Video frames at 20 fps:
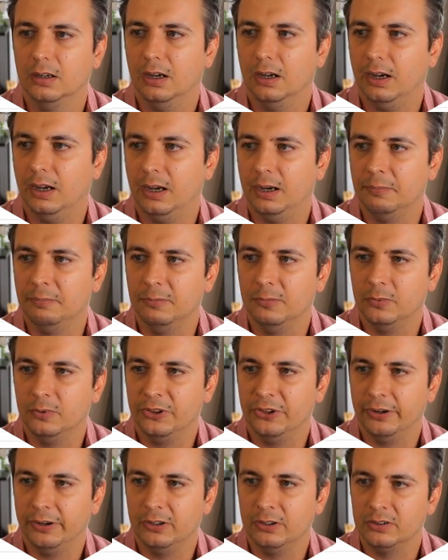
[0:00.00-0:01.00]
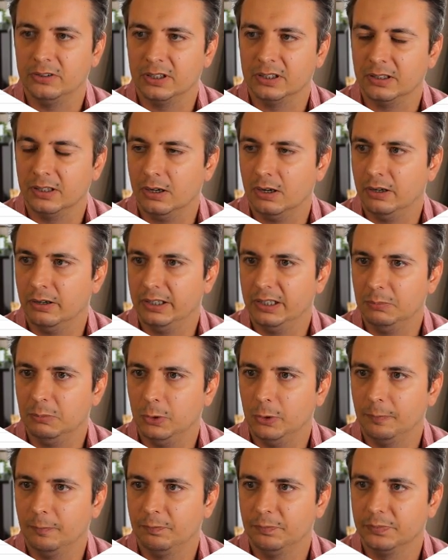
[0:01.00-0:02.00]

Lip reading: although I don't think they are anymore.